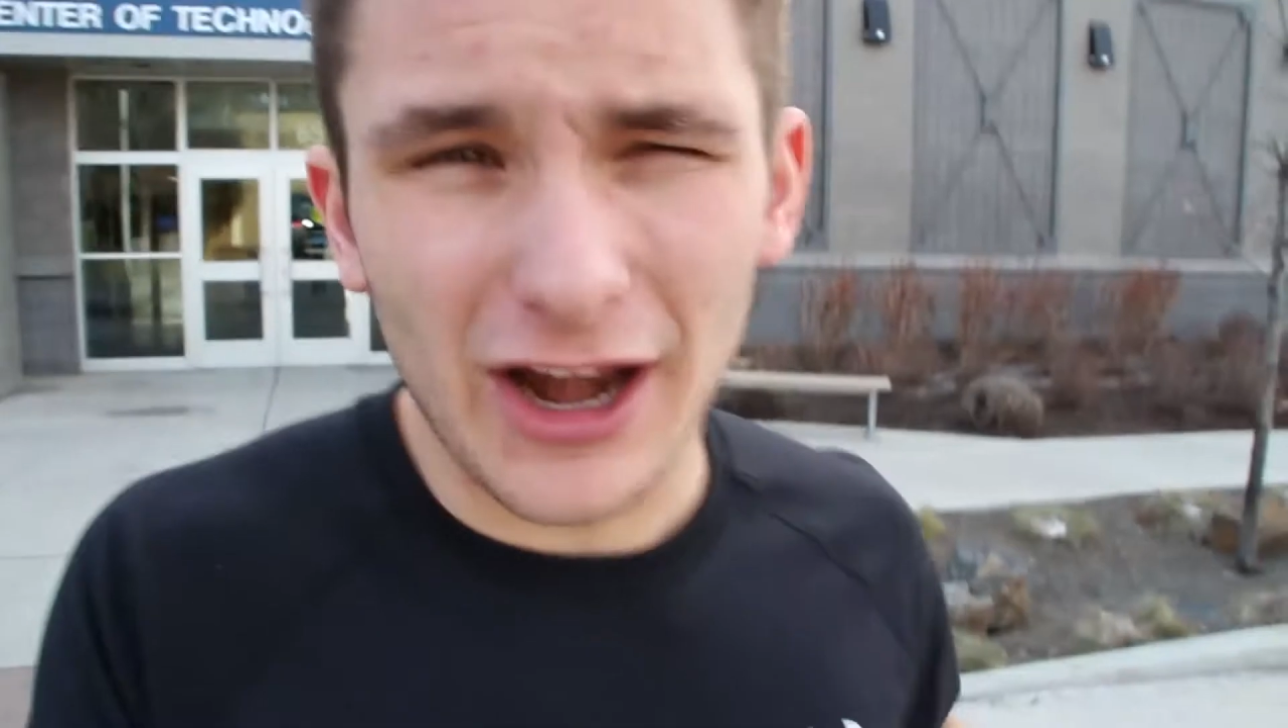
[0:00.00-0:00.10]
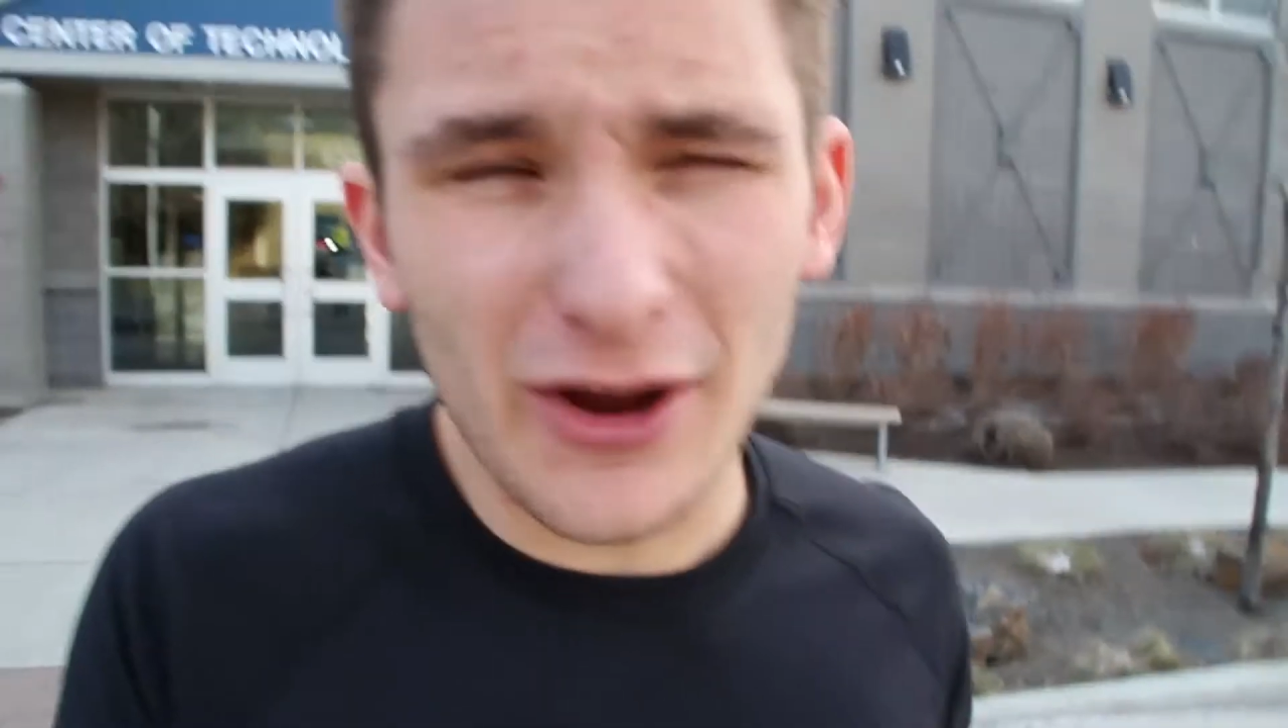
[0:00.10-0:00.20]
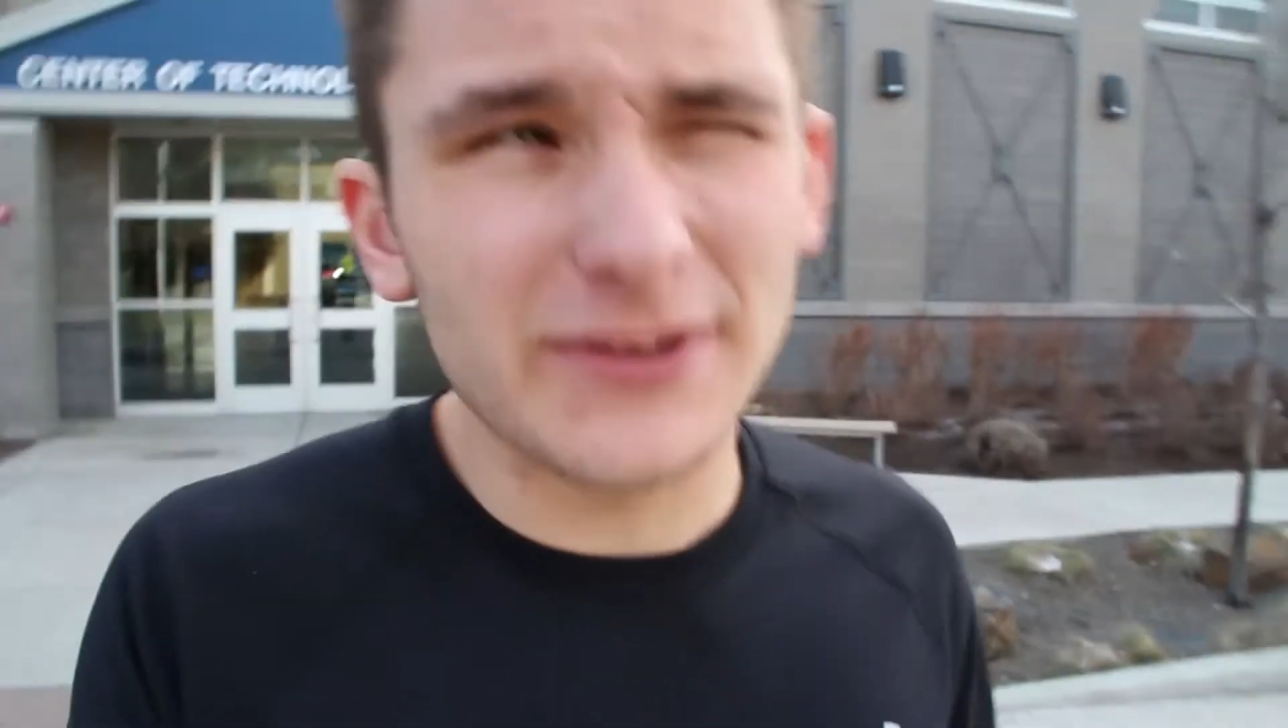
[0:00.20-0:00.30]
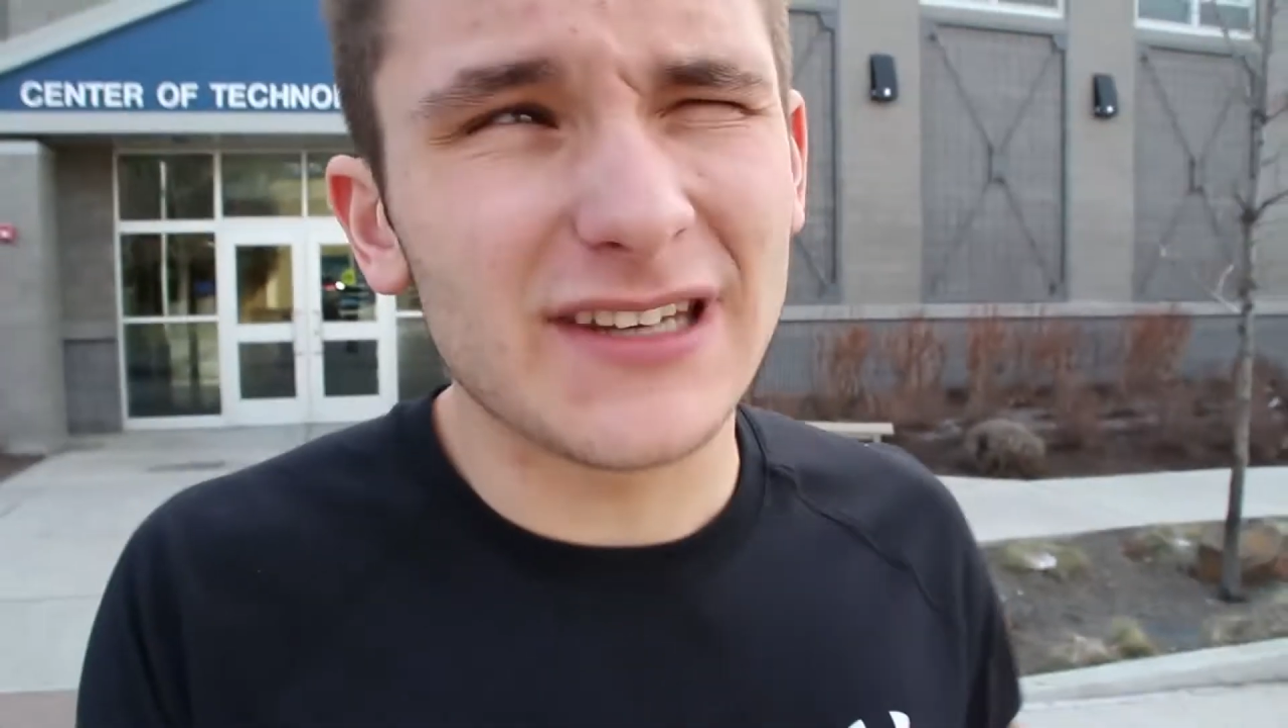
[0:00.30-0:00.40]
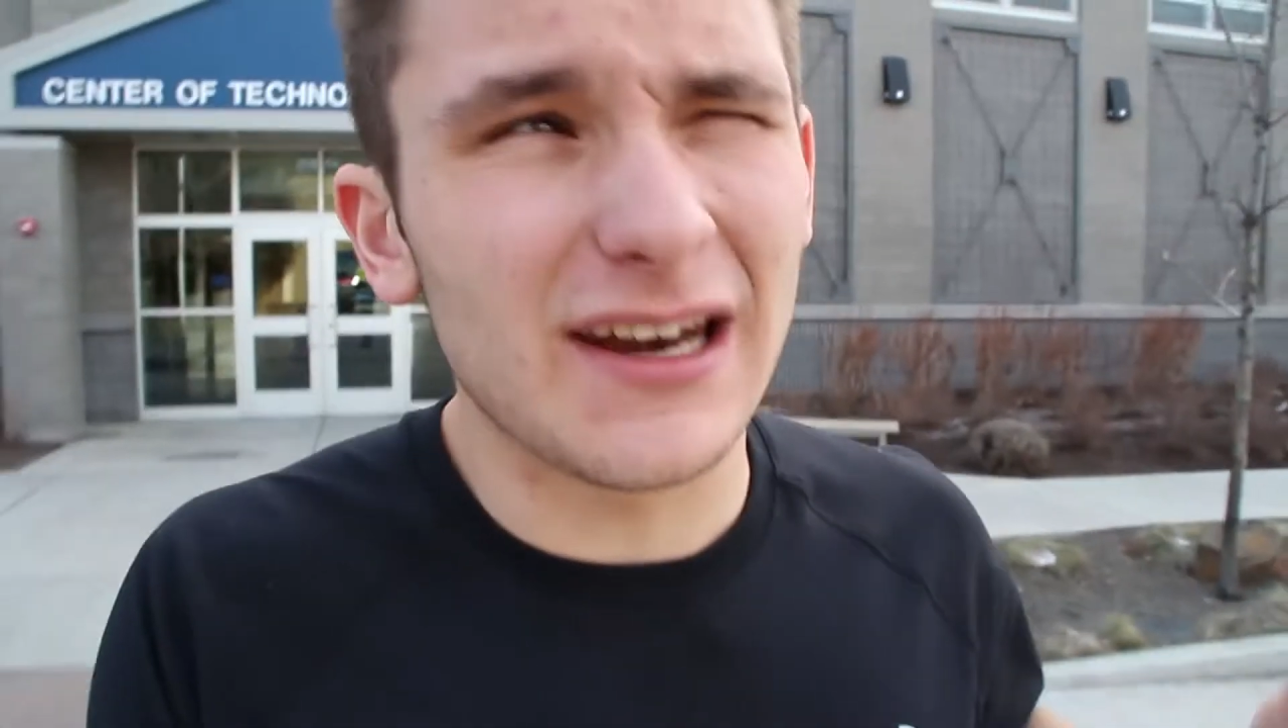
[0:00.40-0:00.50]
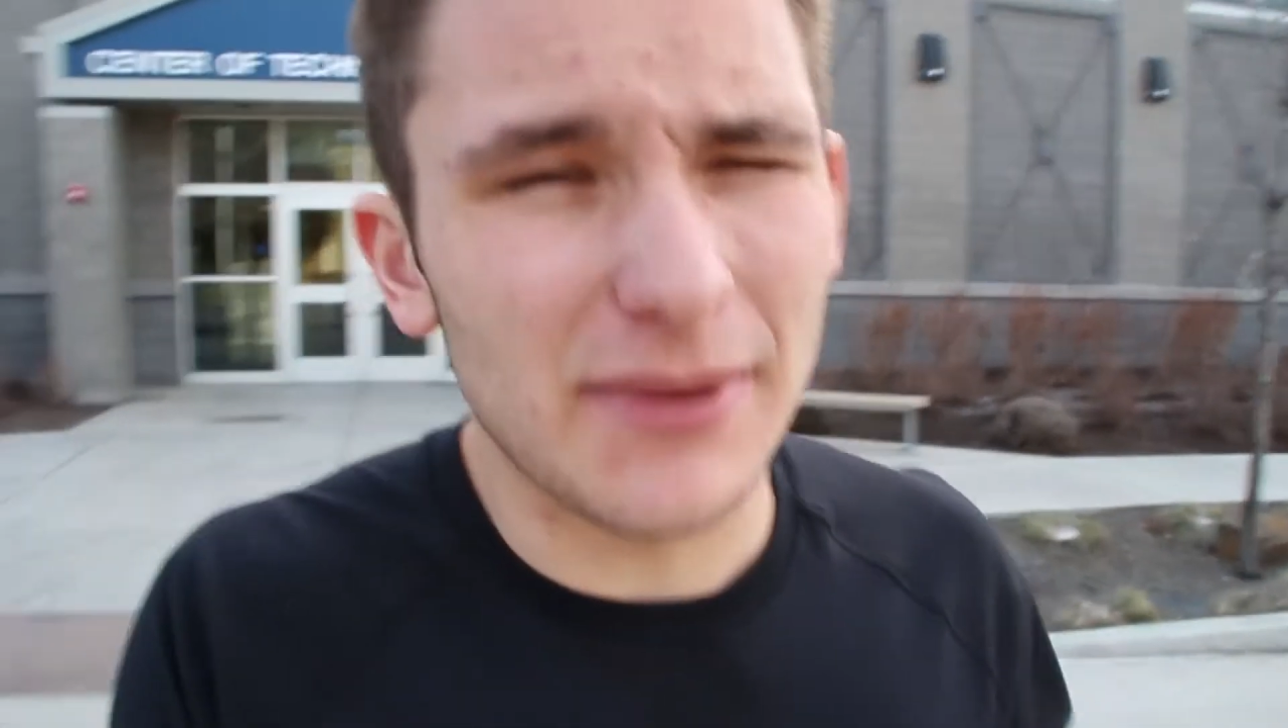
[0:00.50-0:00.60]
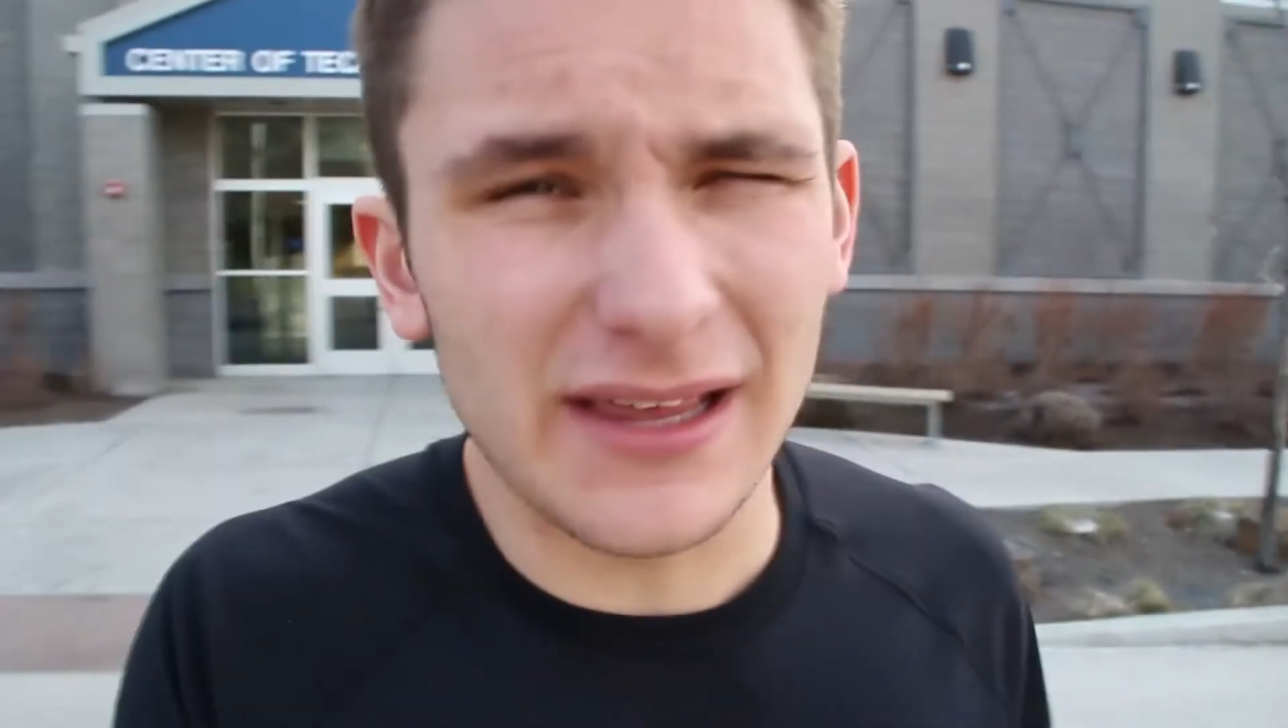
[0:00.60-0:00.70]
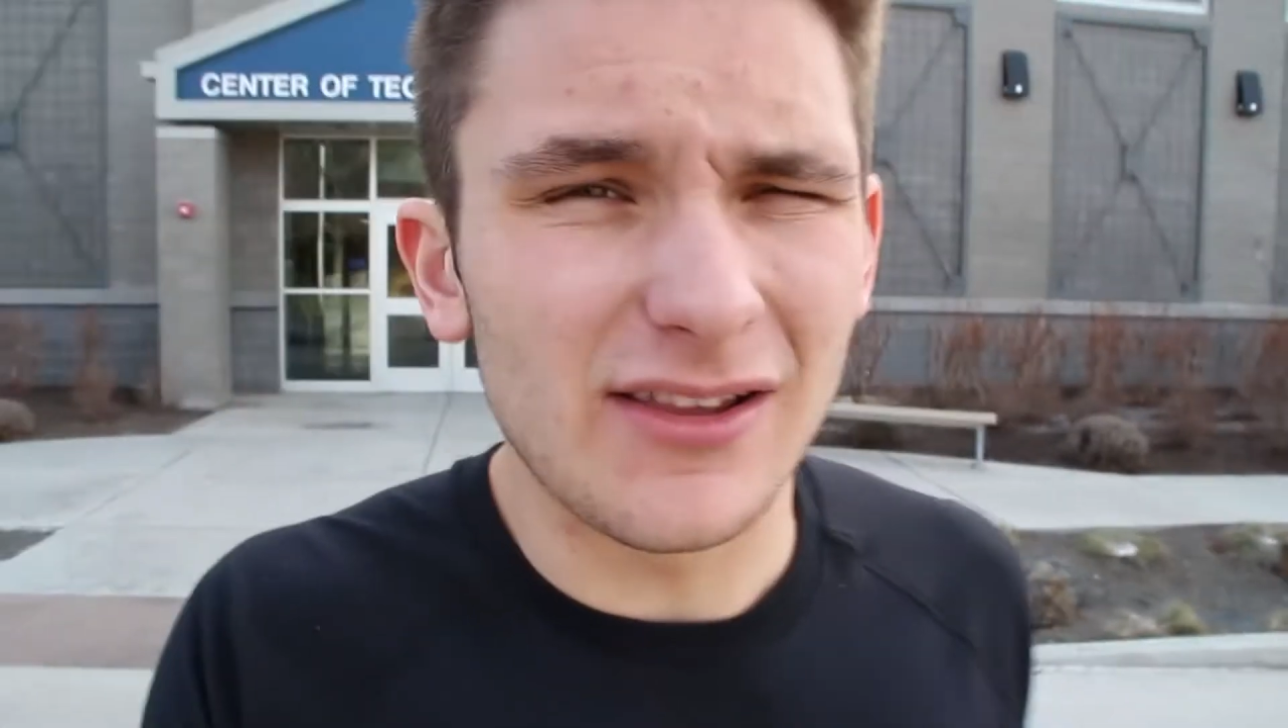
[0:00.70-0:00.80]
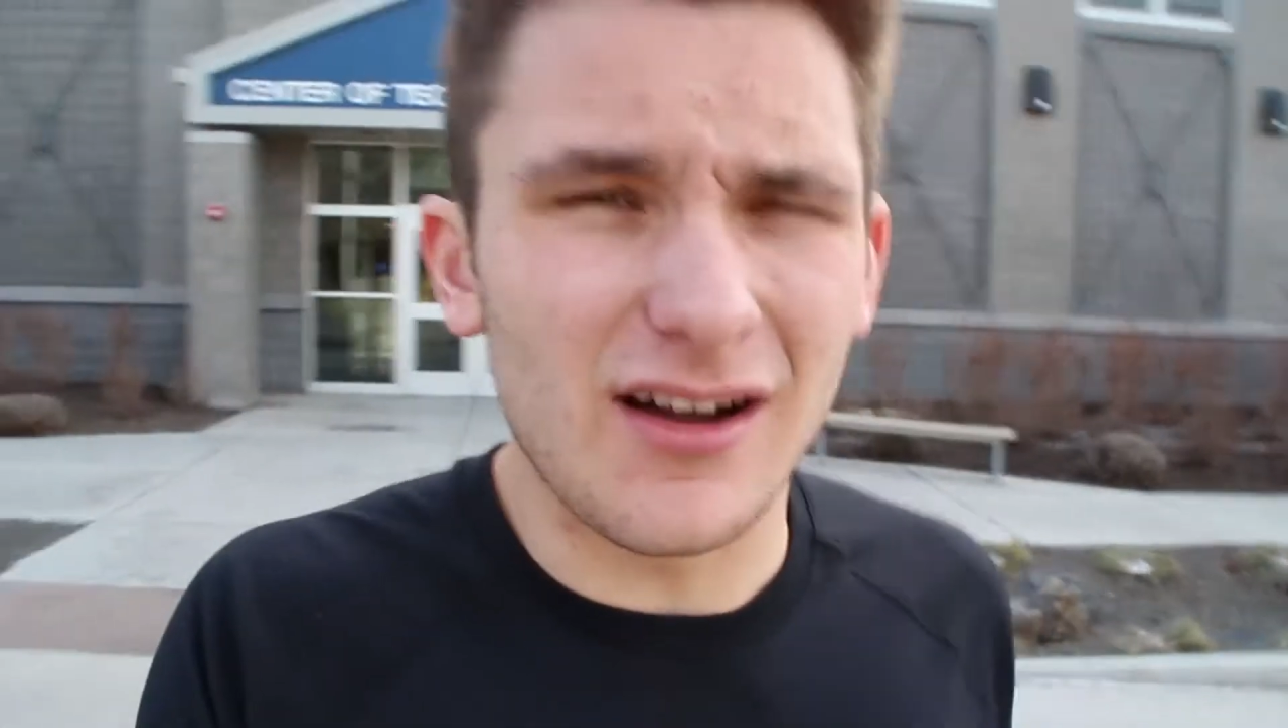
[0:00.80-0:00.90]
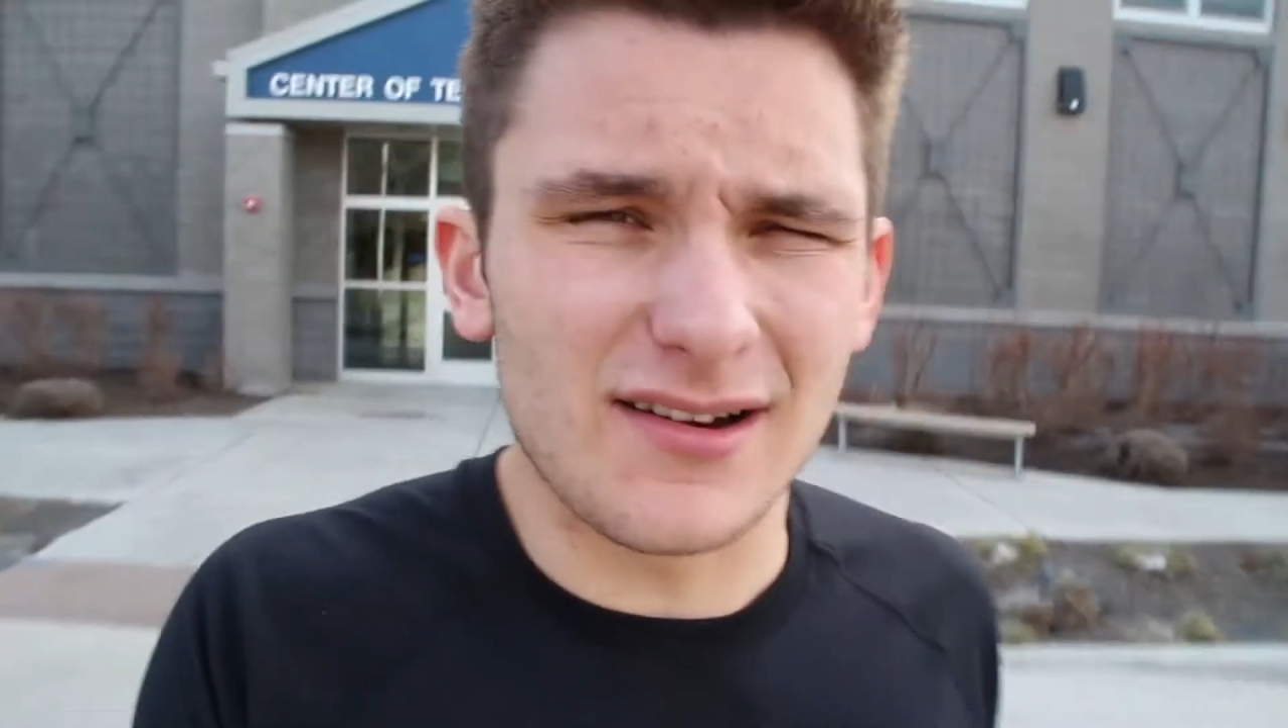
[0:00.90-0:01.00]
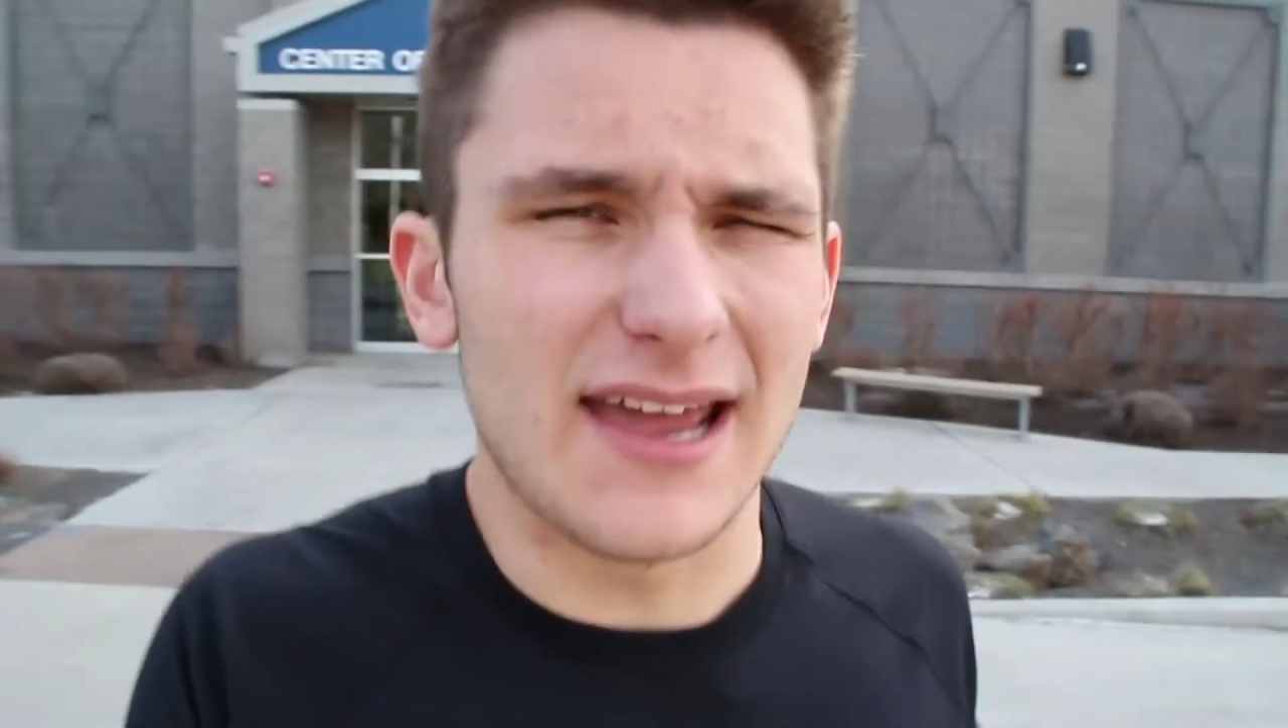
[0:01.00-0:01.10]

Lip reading: I know it's gonna be a long